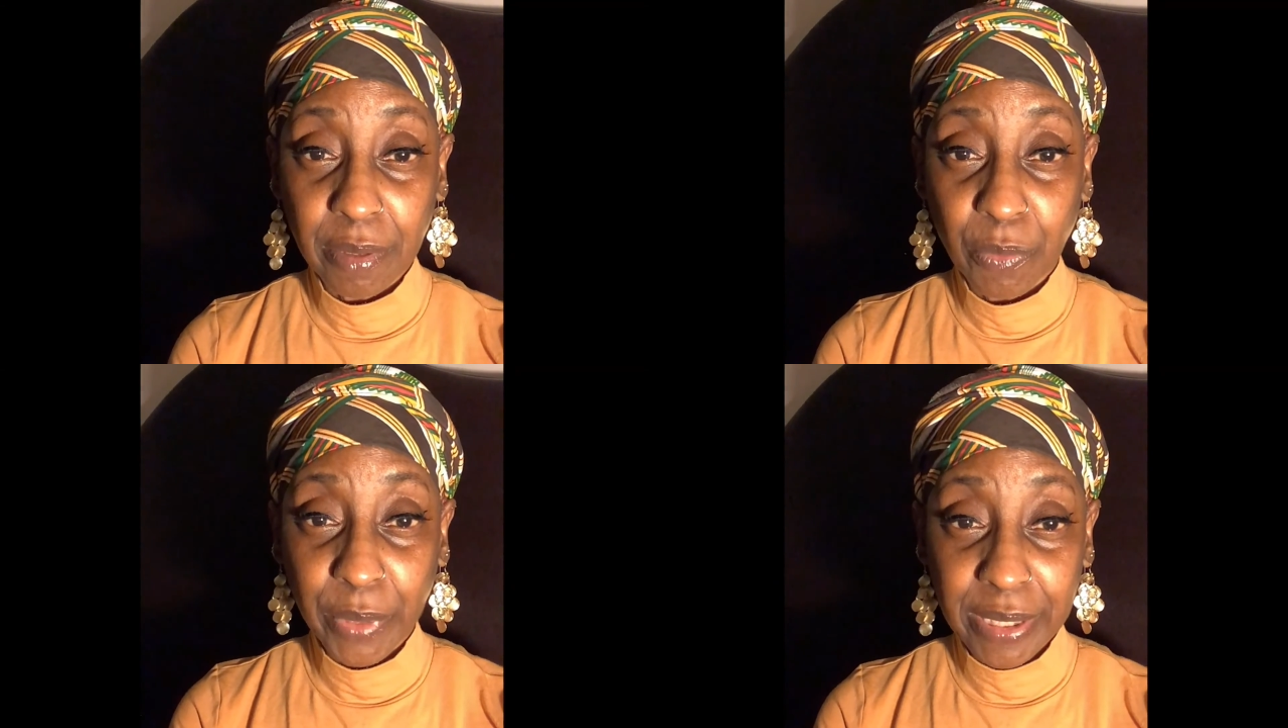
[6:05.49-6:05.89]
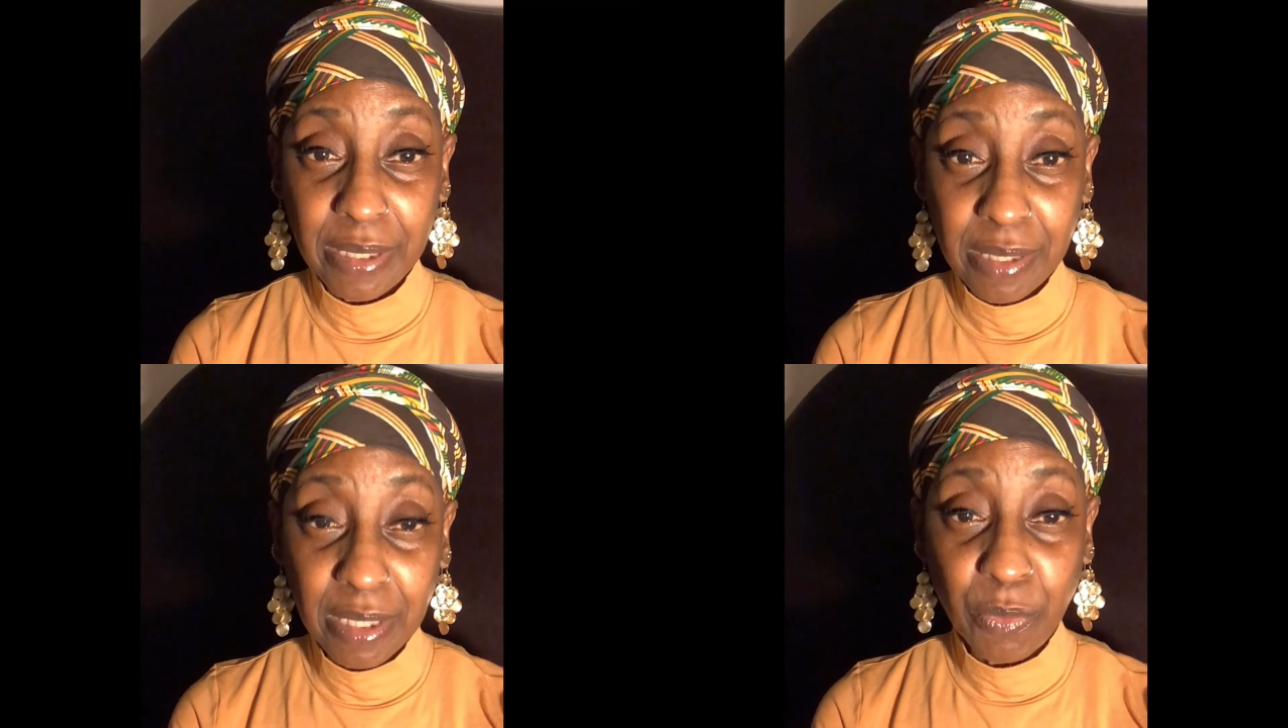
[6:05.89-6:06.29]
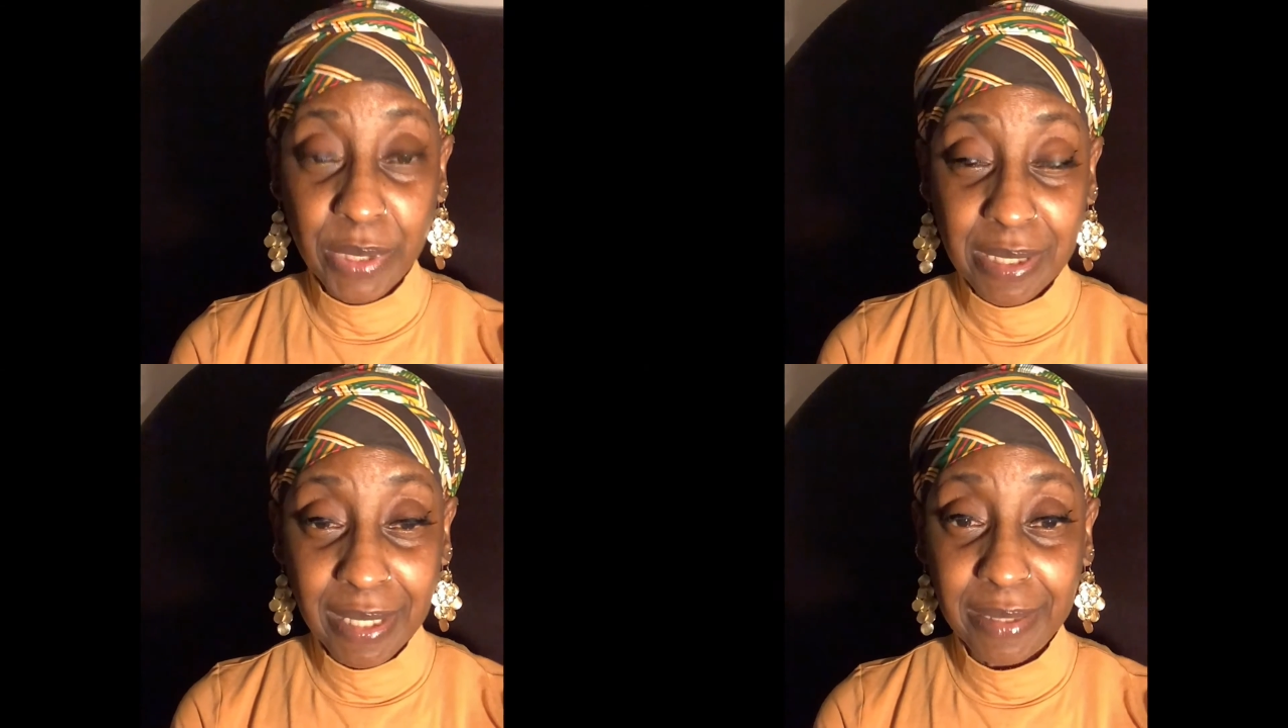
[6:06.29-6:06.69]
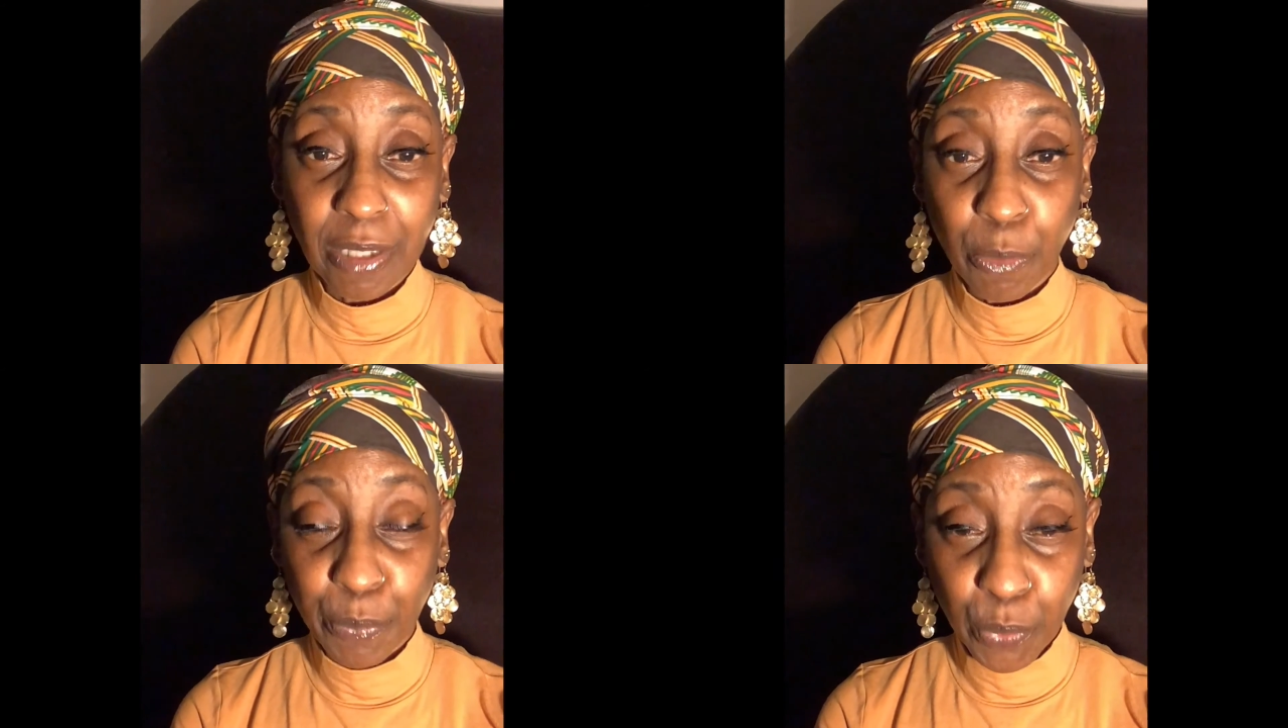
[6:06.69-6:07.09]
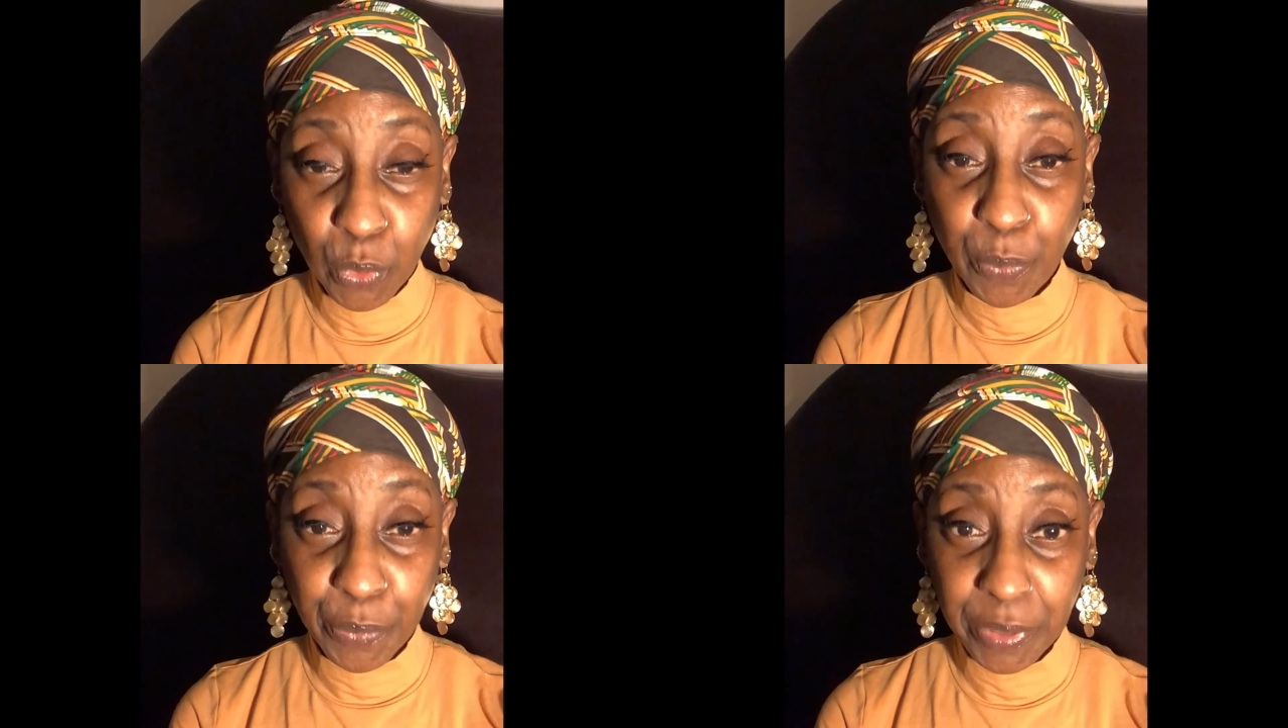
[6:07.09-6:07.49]
what he did was not
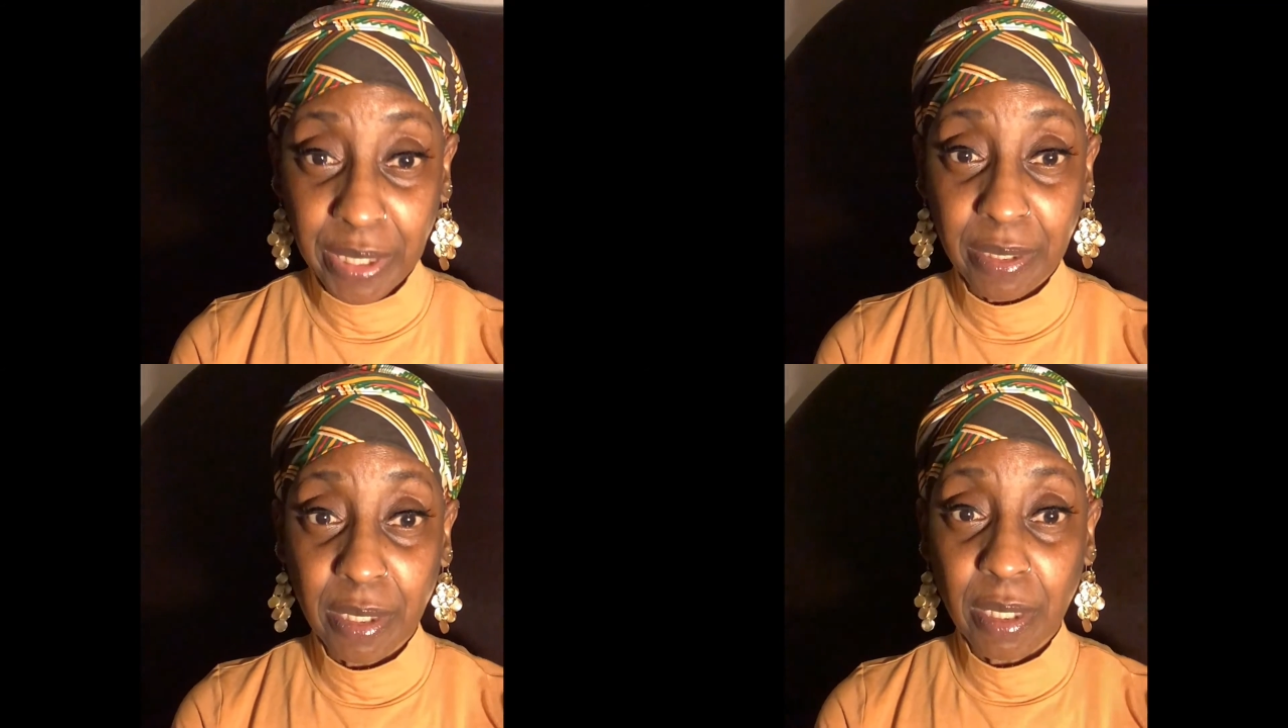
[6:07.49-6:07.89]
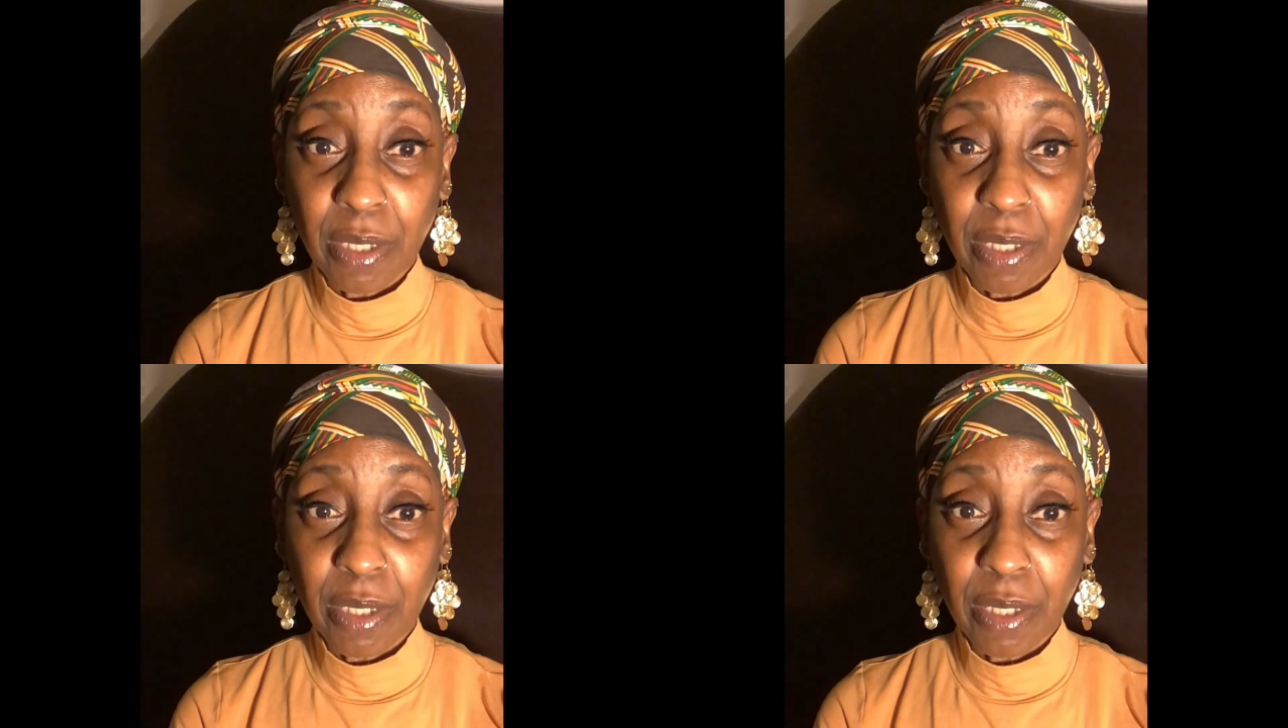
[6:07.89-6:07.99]
appropriate